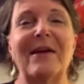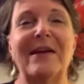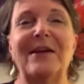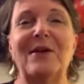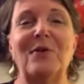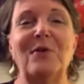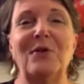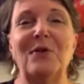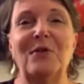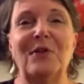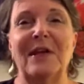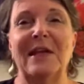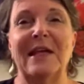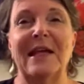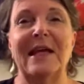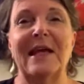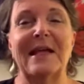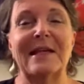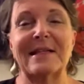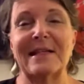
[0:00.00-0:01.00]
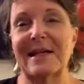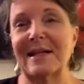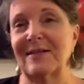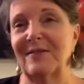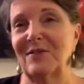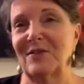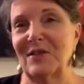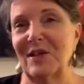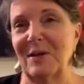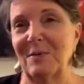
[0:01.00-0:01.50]
I know you're thinking
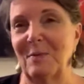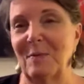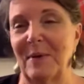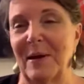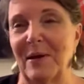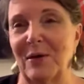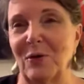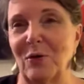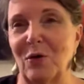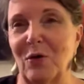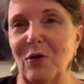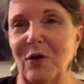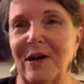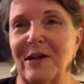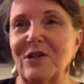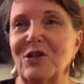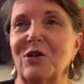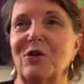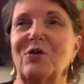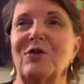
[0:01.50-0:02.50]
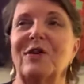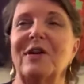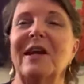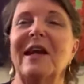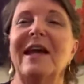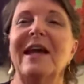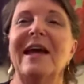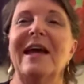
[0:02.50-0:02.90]
exactly the same about your grandchildren.